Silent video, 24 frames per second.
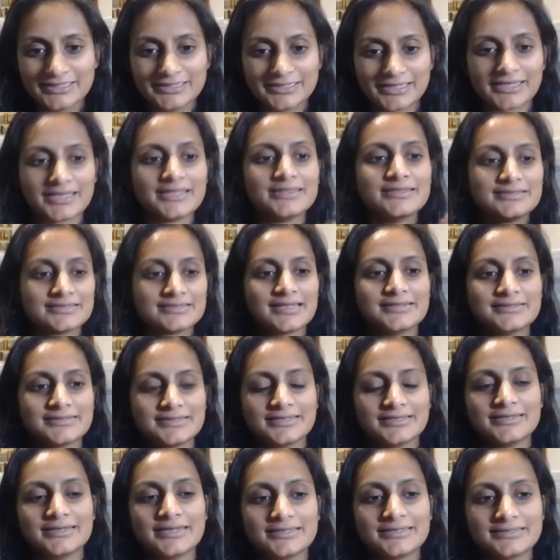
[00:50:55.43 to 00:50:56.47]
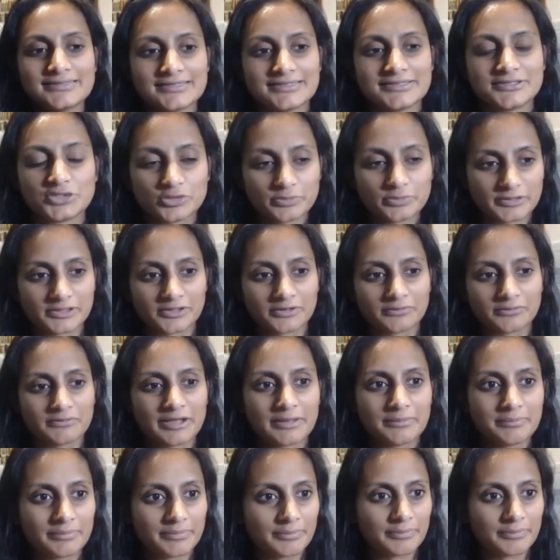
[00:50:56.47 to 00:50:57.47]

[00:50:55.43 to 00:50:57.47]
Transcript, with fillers: in the sense that it's easier to build on web.